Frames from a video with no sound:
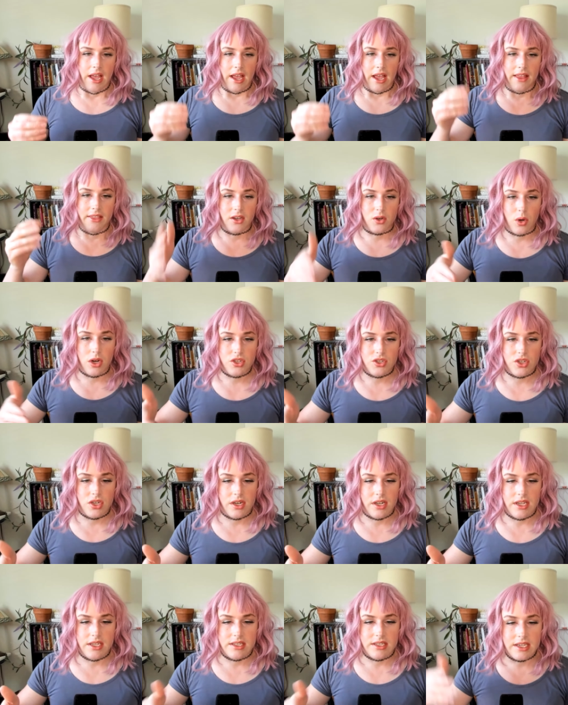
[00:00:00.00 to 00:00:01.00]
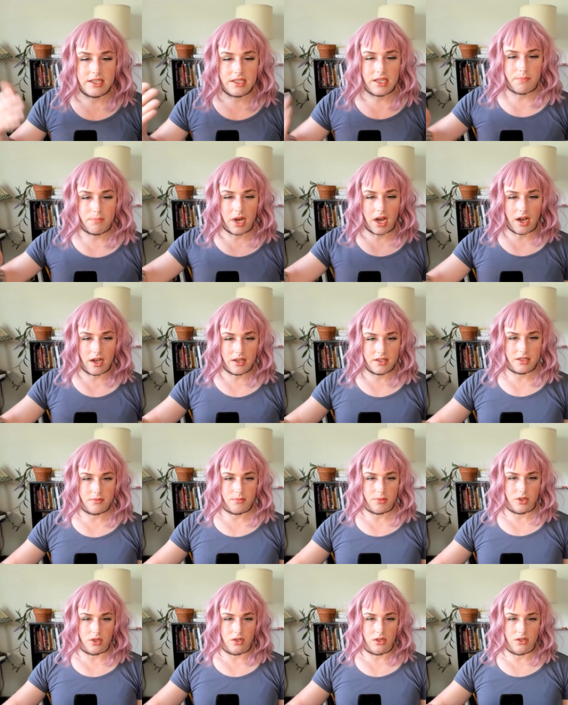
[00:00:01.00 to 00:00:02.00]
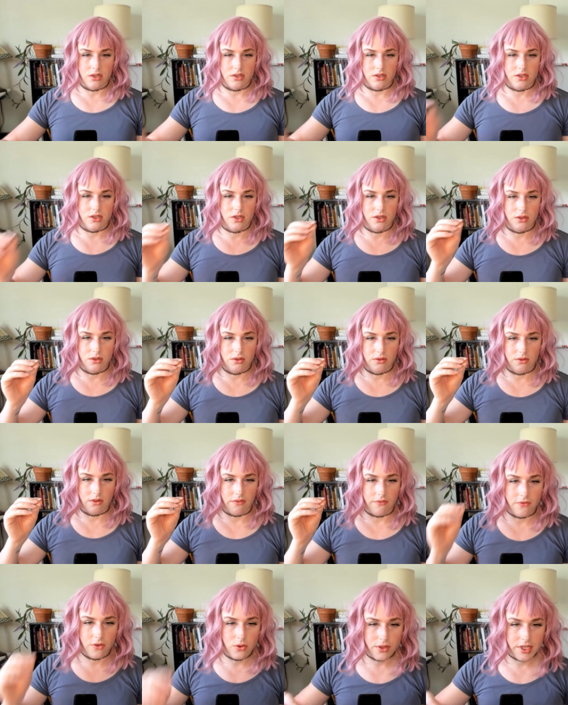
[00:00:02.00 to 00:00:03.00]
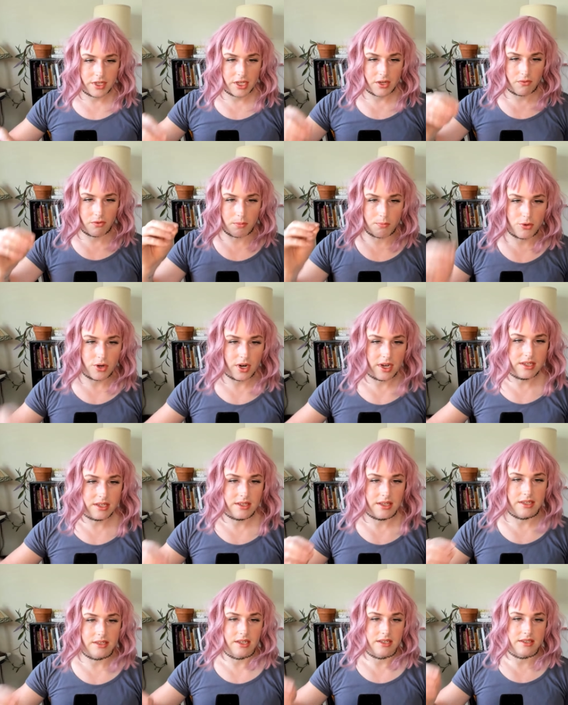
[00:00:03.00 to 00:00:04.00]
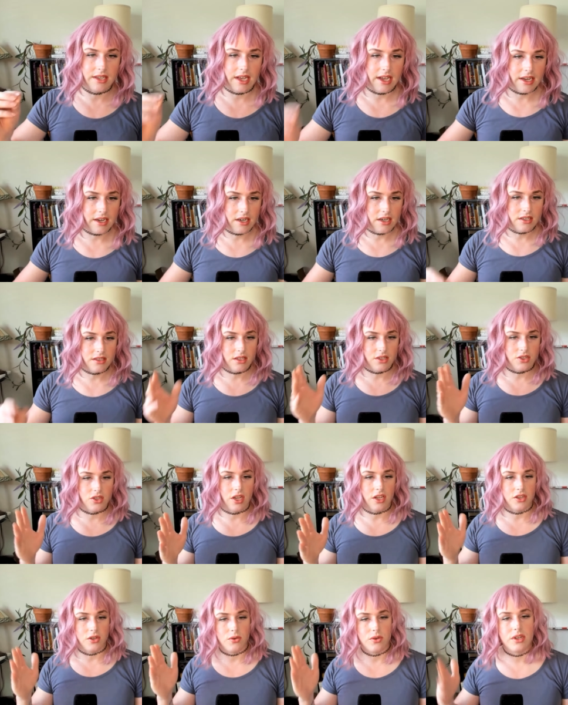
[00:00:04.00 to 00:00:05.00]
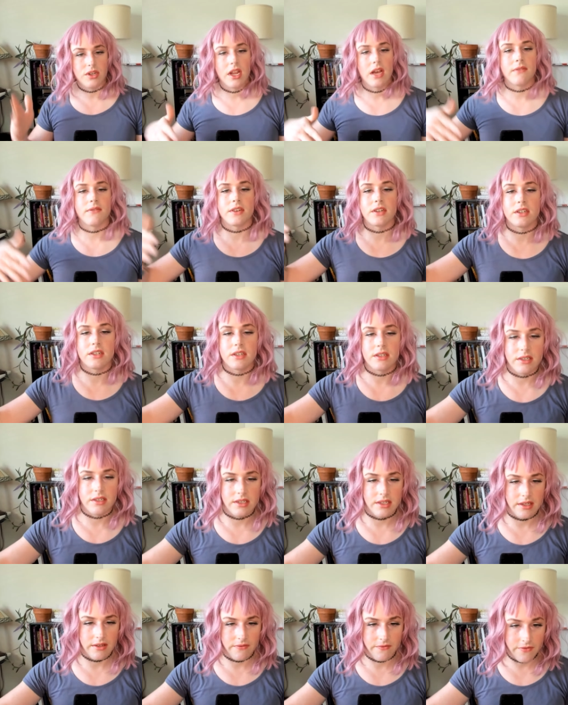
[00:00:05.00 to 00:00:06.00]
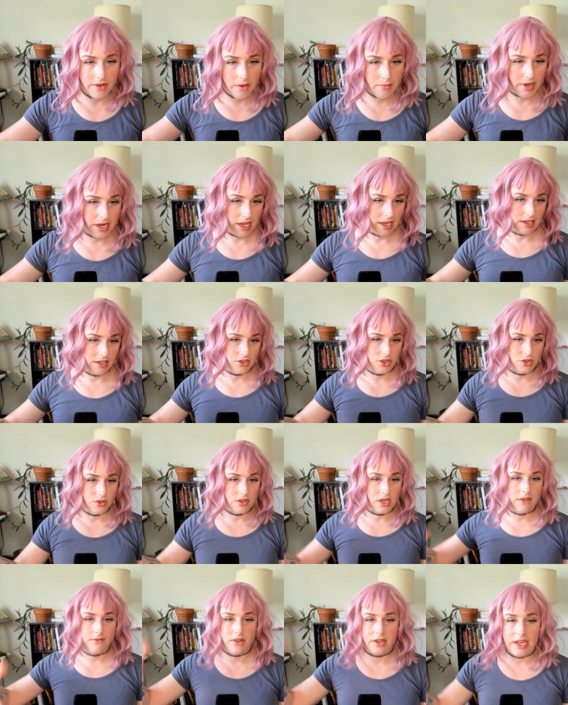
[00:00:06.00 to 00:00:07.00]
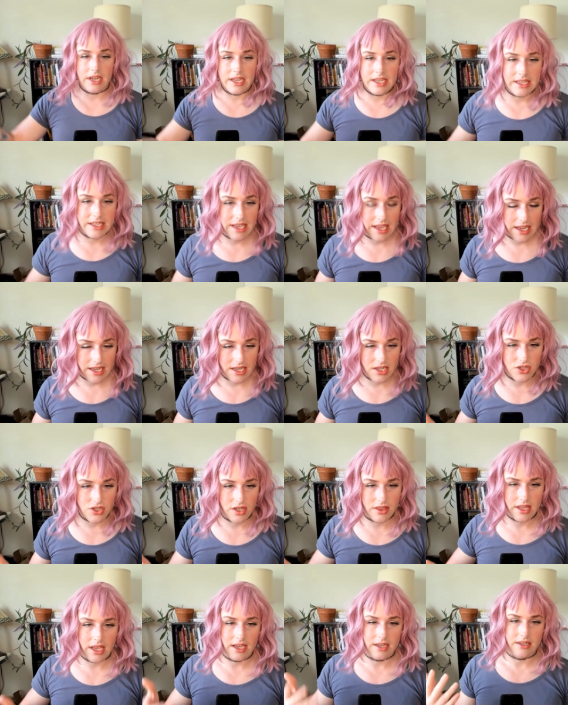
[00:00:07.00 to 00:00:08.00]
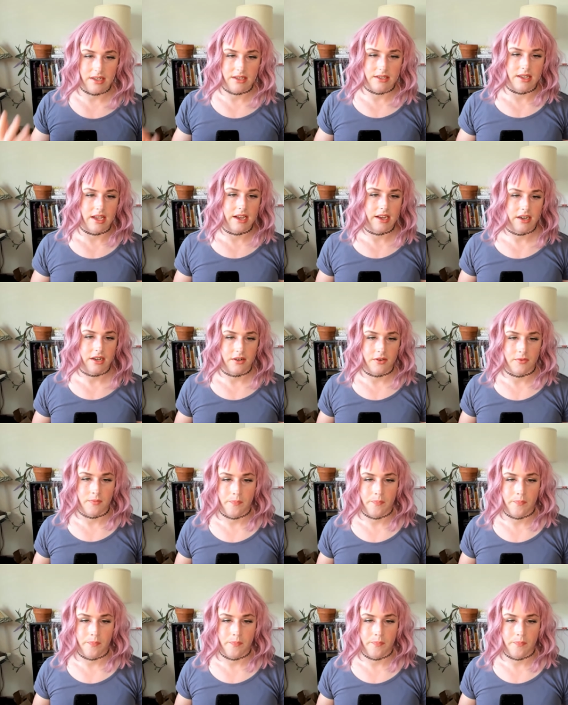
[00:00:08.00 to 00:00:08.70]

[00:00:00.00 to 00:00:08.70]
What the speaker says: And the question is it possible to fully repress that desire such that you never feminize, you never engage in that desire?